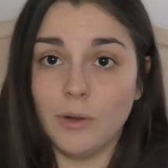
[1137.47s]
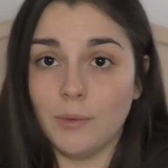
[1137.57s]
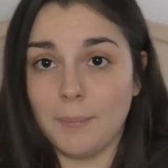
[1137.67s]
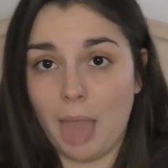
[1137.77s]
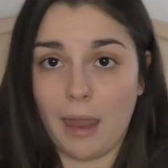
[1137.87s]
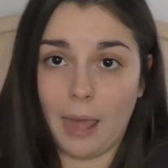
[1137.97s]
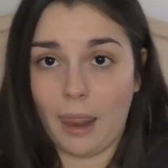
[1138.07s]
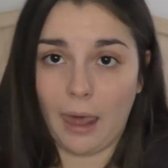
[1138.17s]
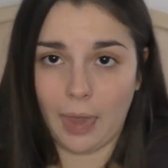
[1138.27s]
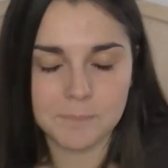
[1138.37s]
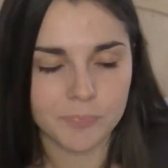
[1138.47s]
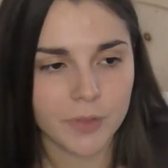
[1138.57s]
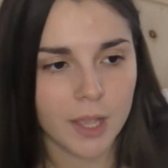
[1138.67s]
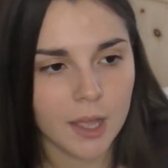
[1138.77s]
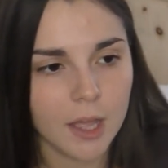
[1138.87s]
What do I blah, blah, blah, blah.
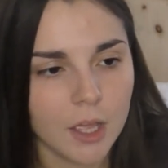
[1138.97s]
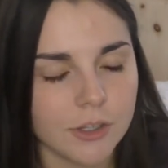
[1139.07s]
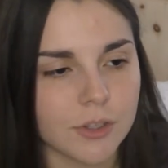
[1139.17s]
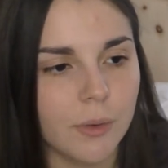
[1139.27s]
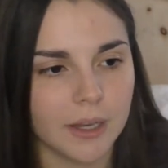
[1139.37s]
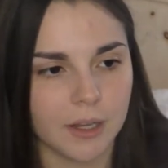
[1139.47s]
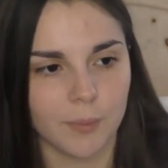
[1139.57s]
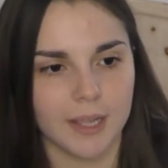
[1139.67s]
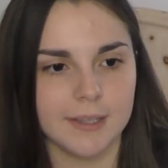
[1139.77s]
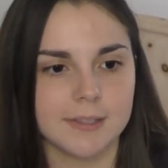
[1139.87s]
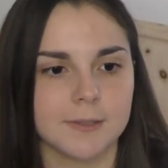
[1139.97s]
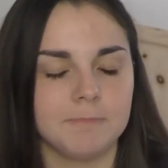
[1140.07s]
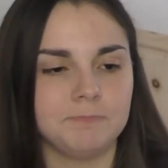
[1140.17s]
So anyways,